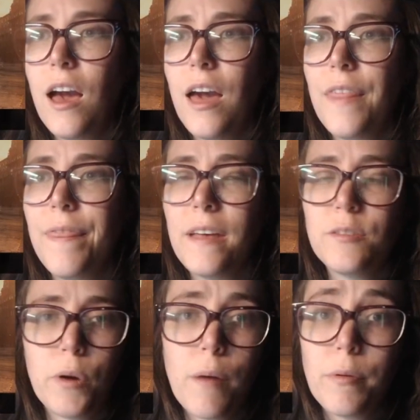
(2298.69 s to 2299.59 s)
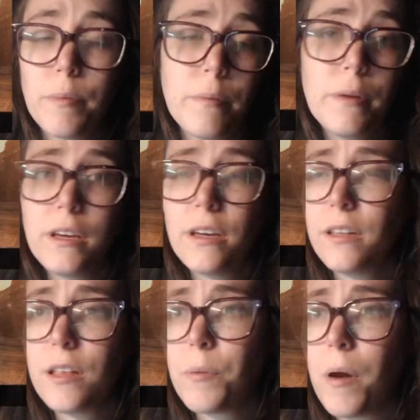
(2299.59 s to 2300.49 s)
That's probably
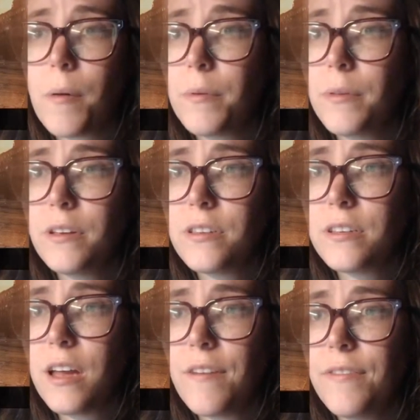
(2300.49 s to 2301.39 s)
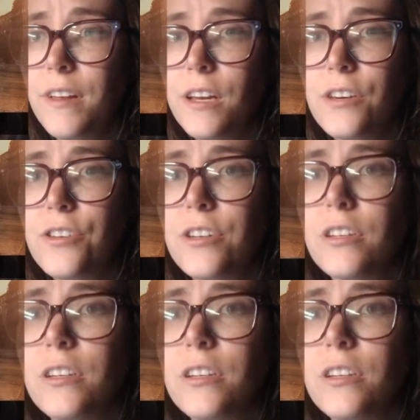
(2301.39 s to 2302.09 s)
just it's not finished.